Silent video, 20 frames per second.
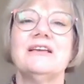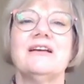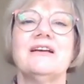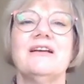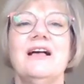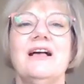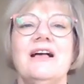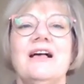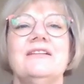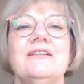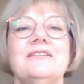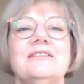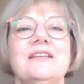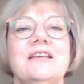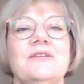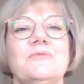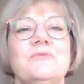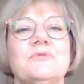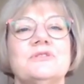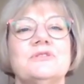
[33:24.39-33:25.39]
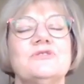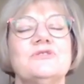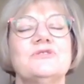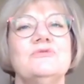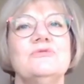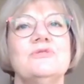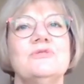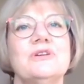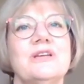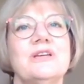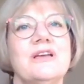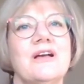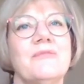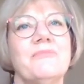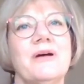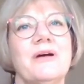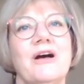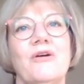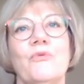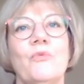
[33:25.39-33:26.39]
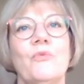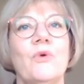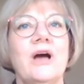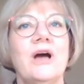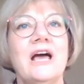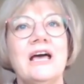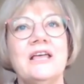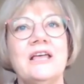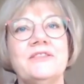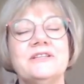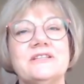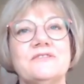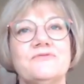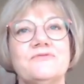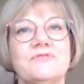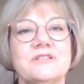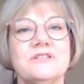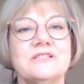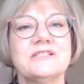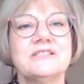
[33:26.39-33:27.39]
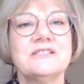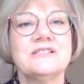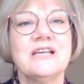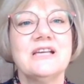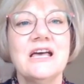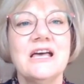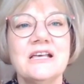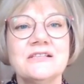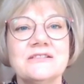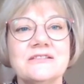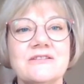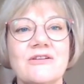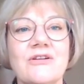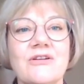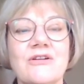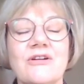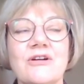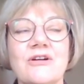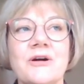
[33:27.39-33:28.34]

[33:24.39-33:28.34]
and he was talking about where the different stairs are,